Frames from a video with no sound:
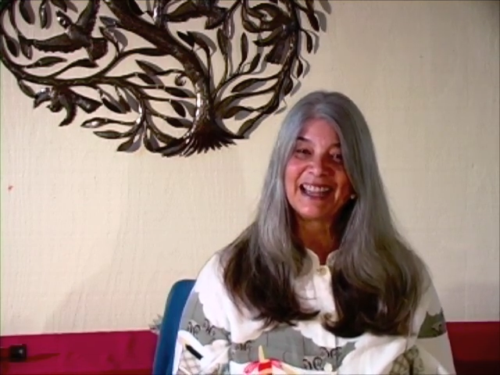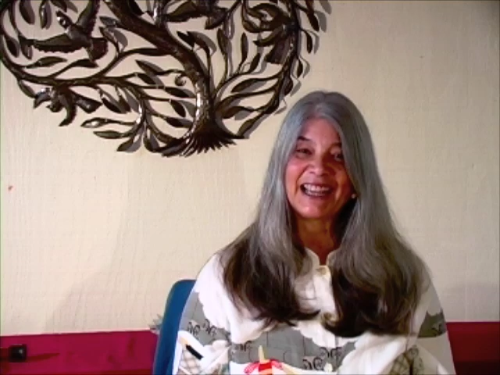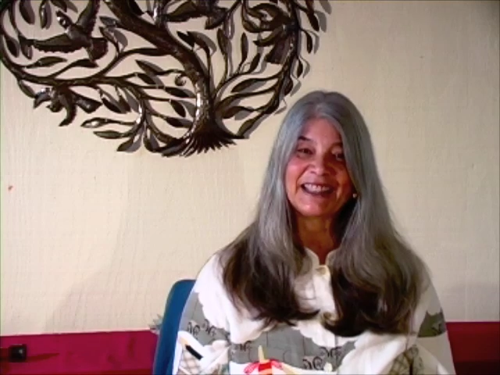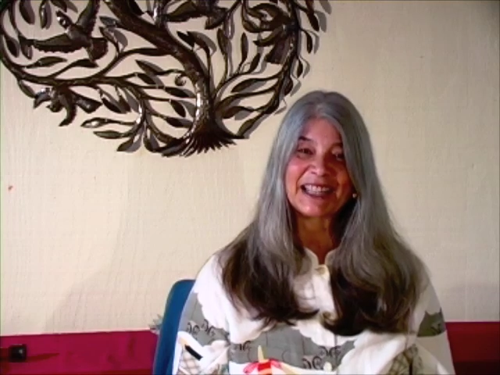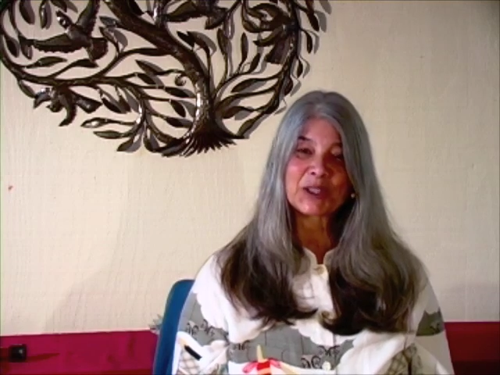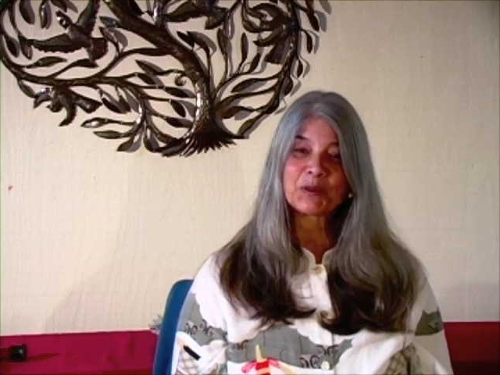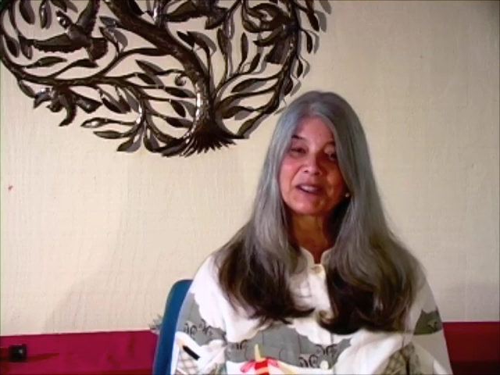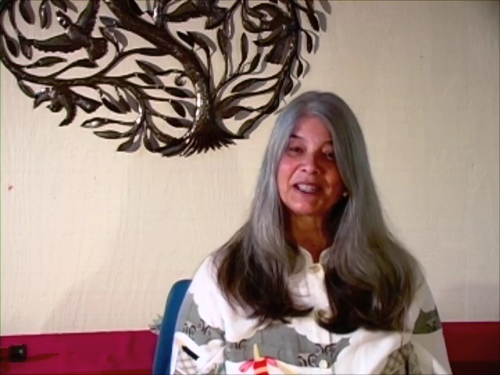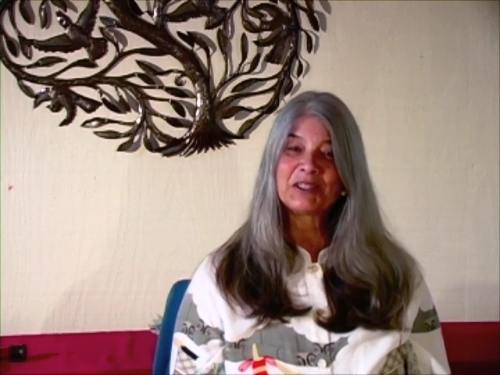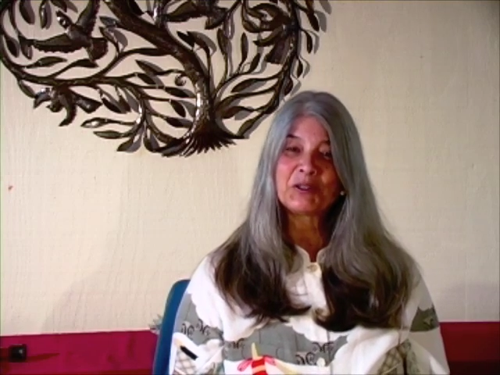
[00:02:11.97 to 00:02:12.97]
And that's
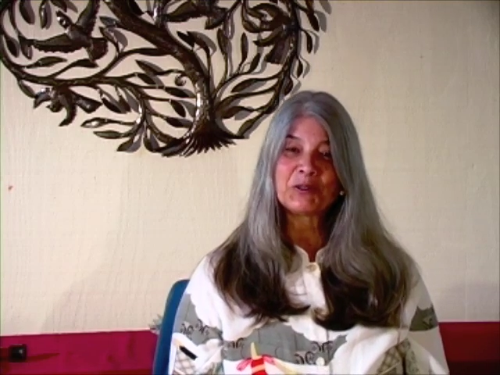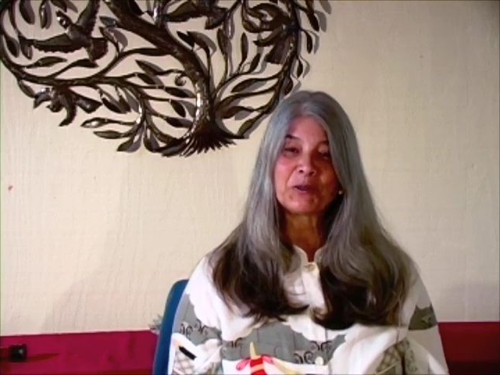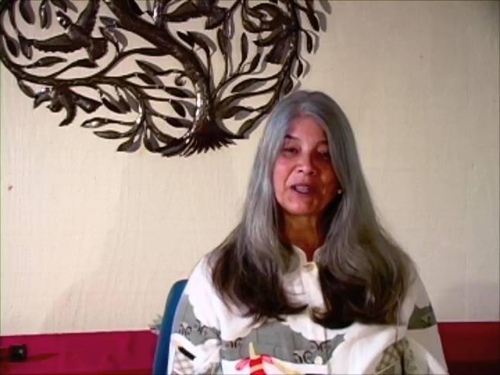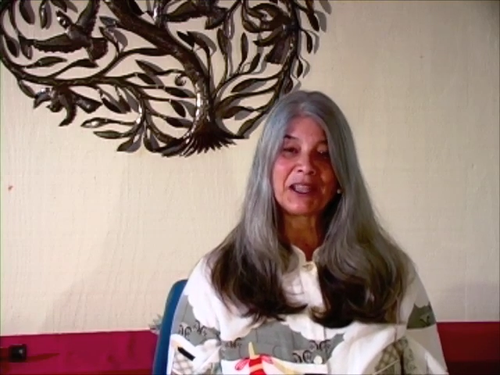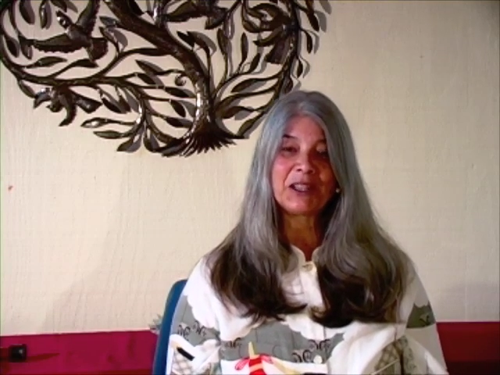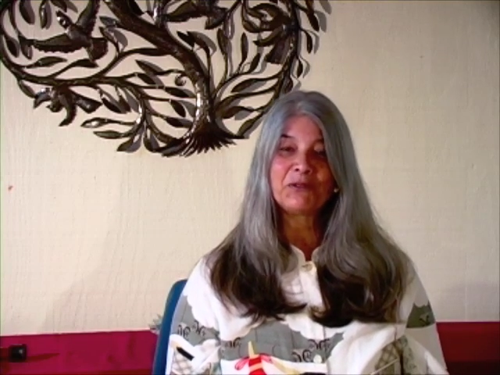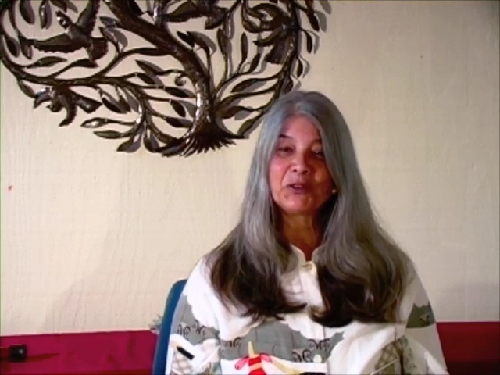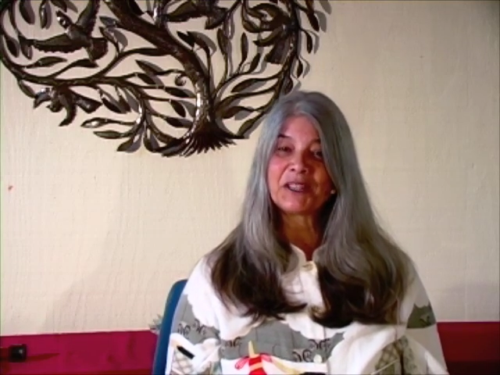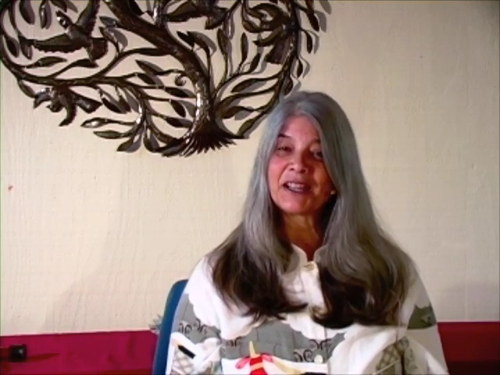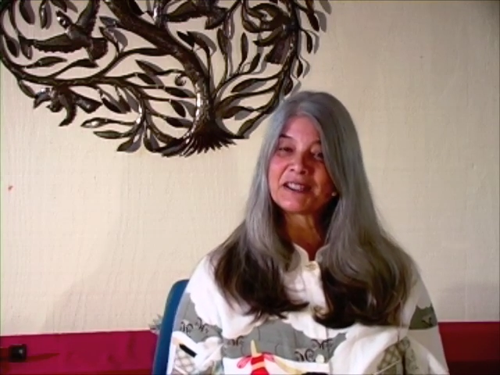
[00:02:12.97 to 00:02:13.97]
what they do. They give you
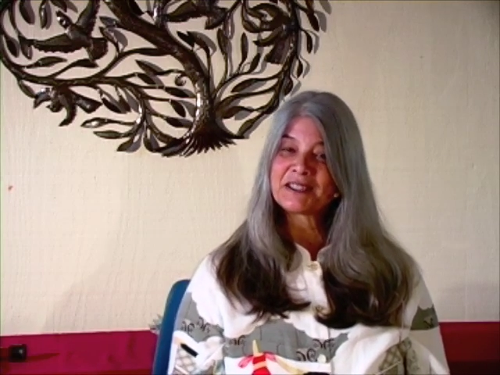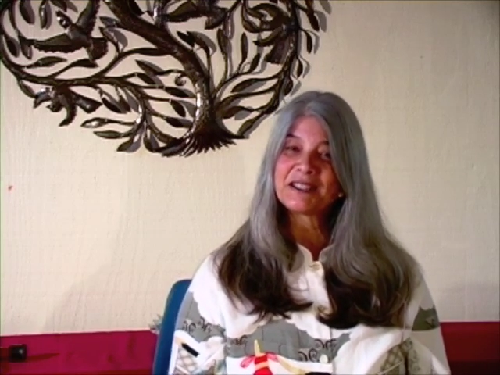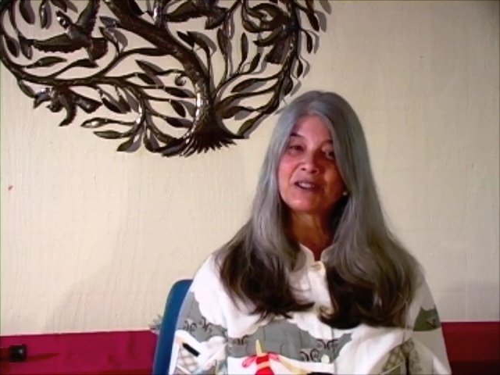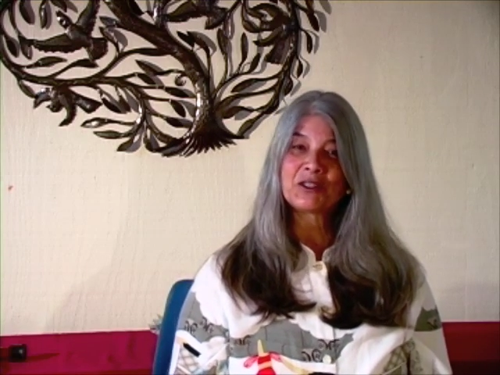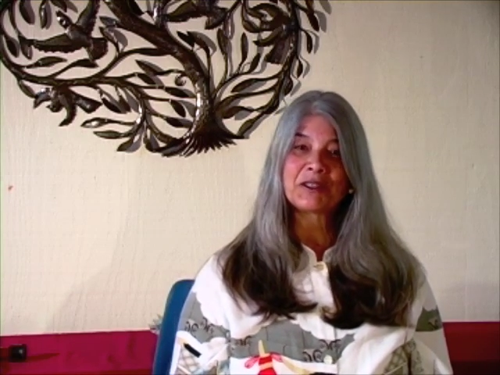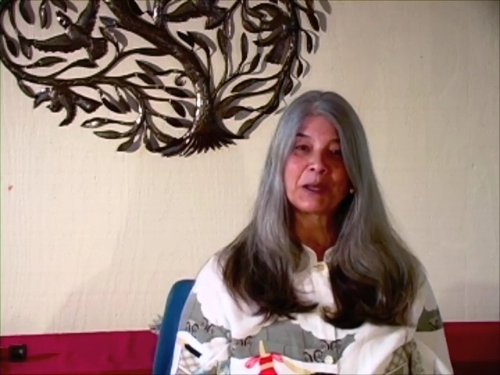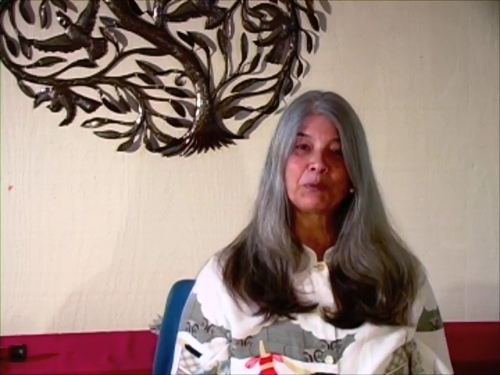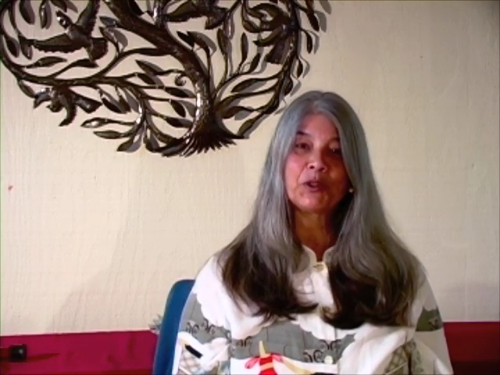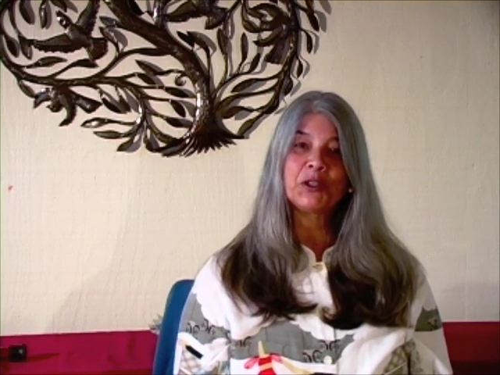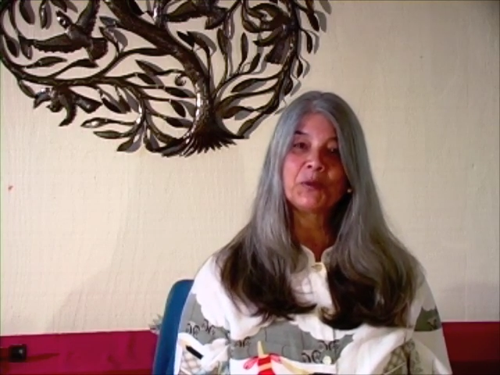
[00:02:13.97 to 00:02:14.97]
an anesthesia. They
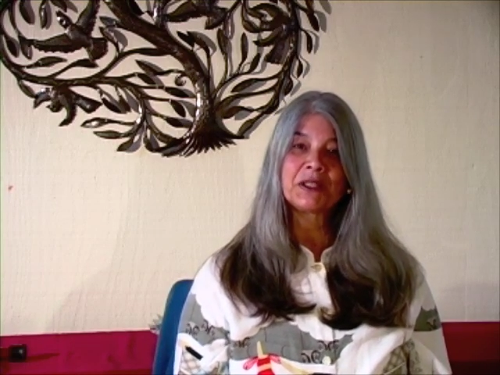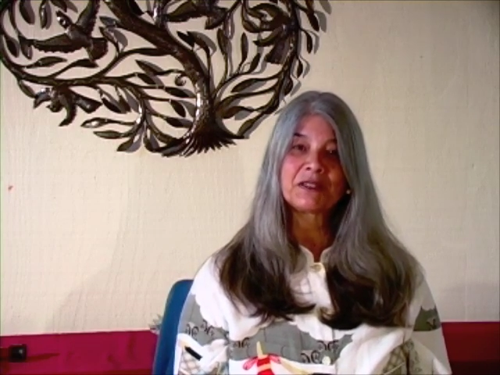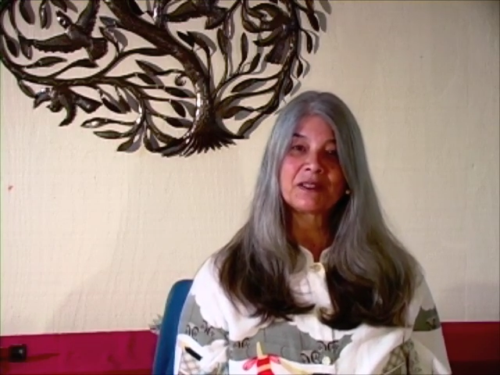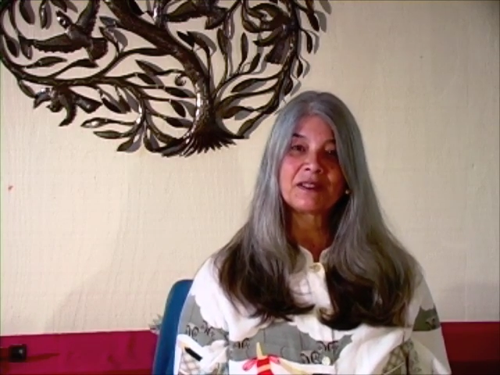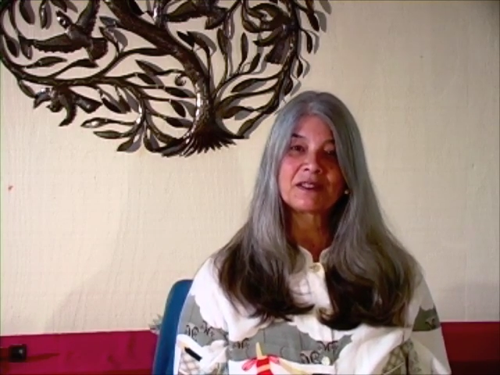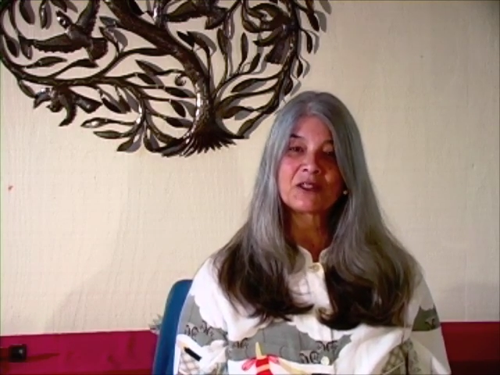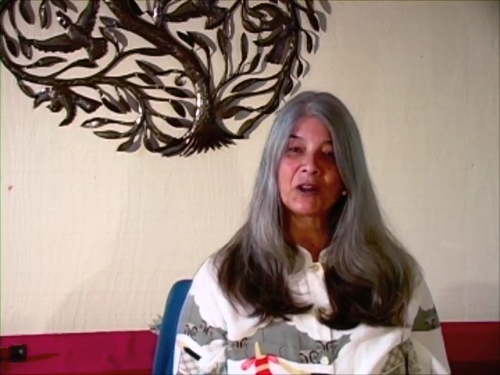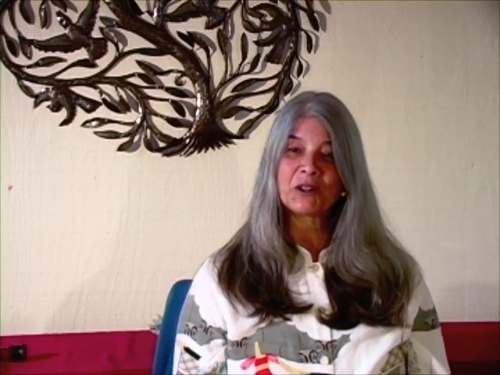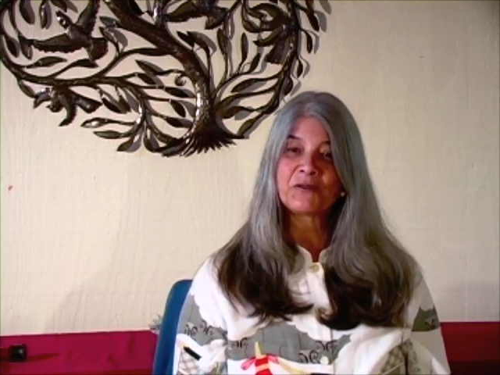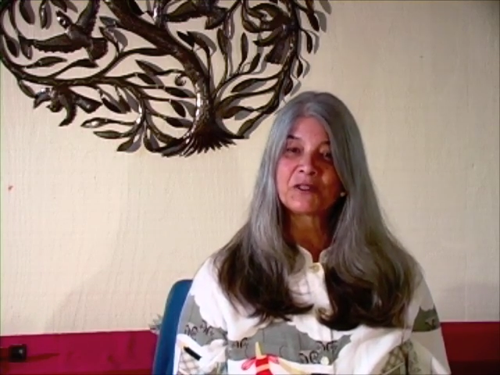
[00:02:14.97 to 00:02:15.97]
put you into this
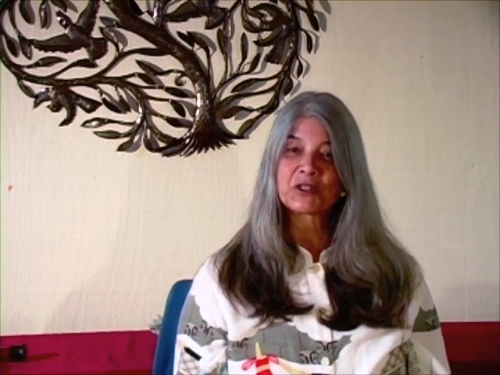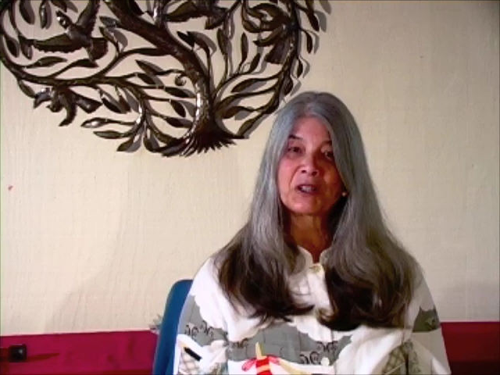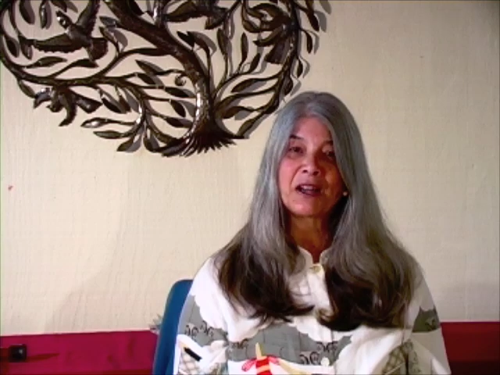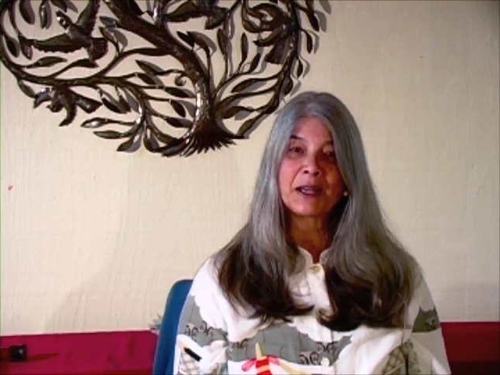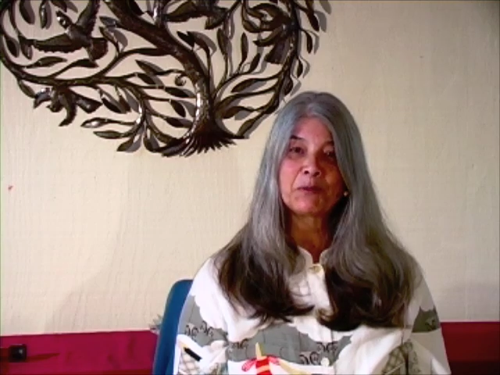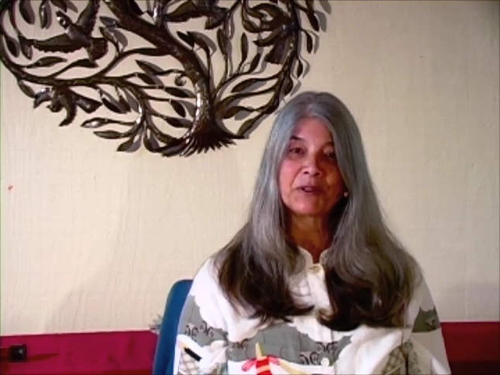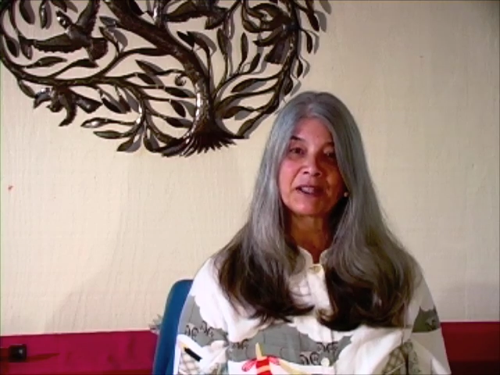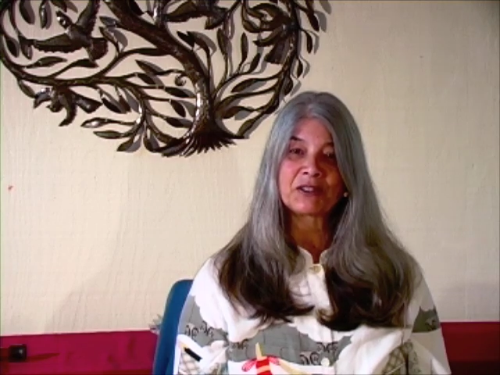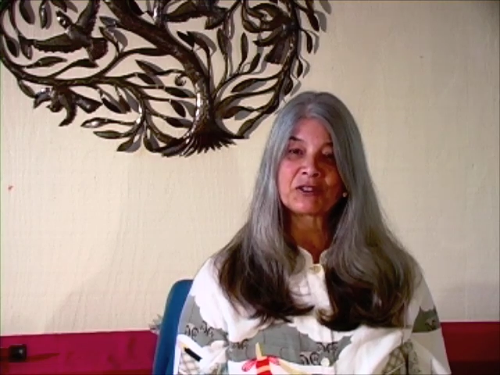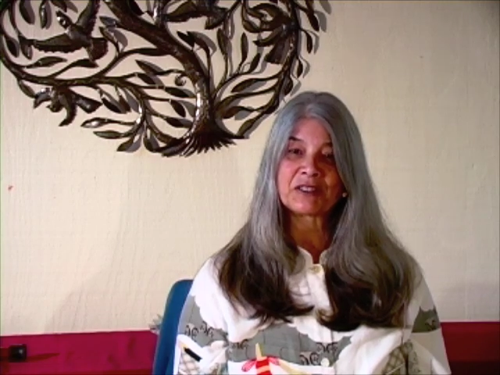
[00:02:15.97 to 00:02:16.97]
artificial
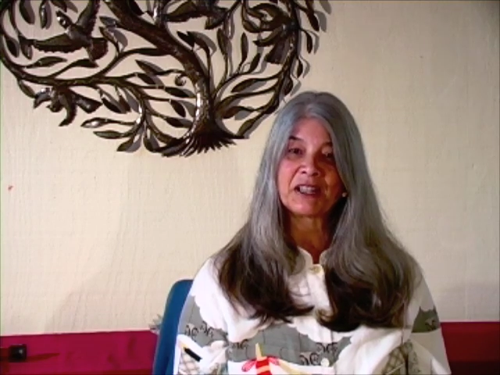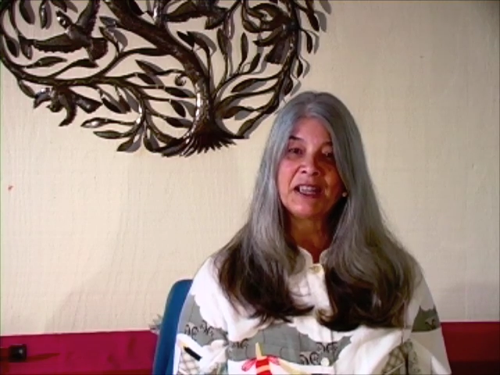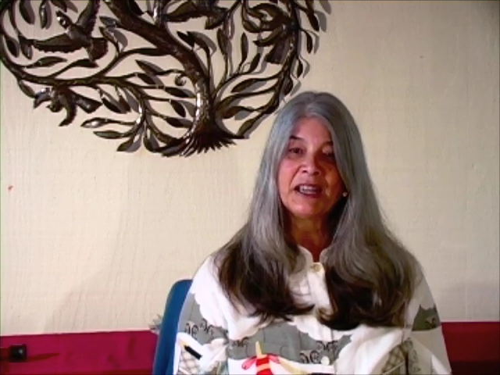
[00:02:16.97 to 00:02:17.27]
hibernation.